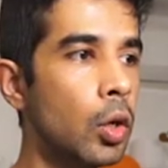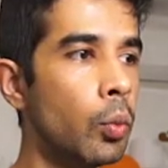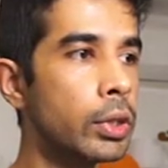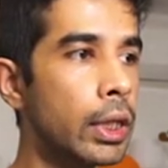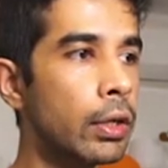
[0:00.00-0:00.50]

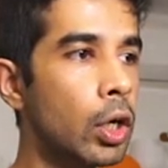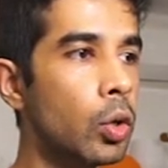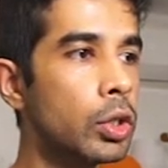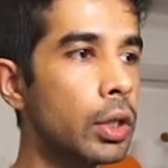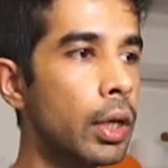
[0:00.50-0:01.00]
which
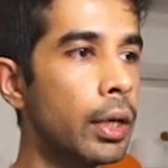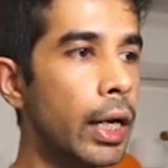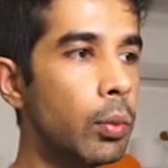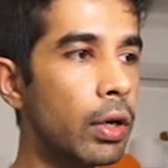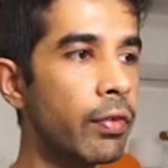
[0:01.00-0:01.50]
includes
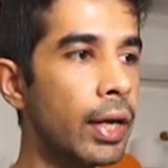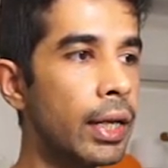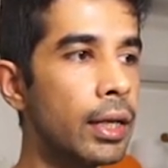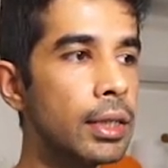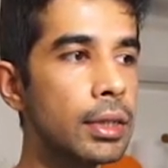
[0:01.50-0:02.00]
network
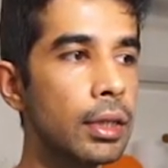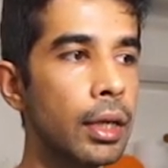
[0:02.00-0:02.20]
failures,